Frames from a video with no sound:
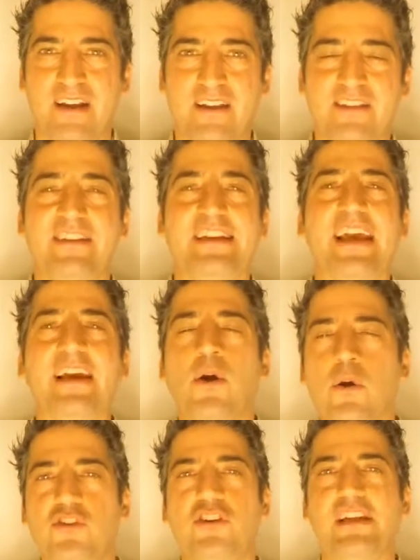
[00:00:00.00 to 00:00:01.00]
is to get
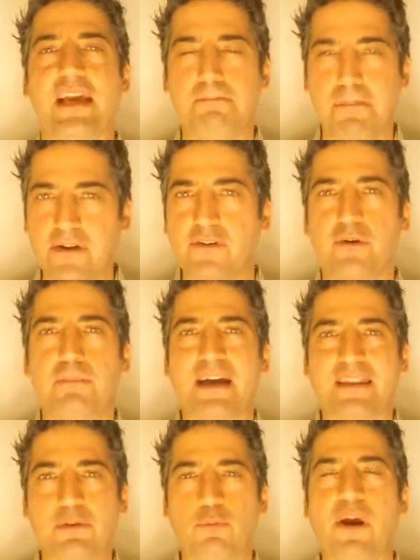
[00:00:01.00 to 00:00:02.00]
coached and get mentored
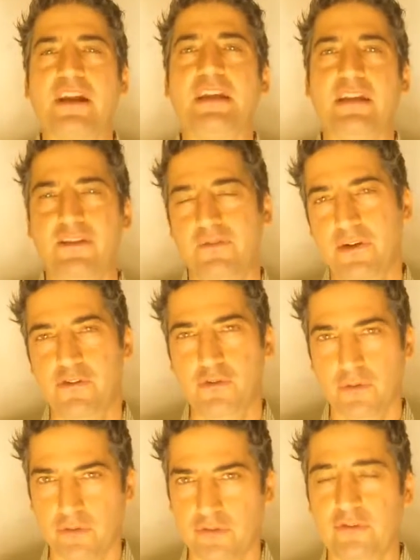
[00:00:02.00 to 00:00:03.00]
by the right
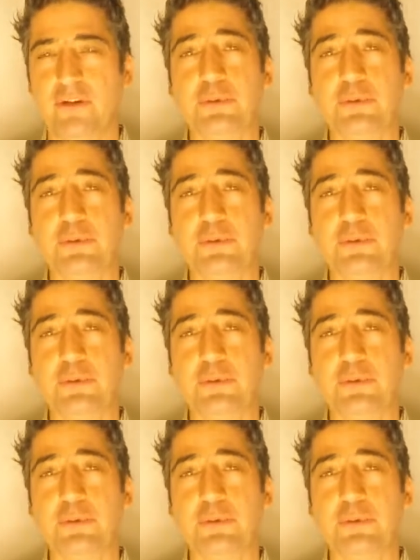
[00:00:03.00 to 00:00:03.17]
individuals.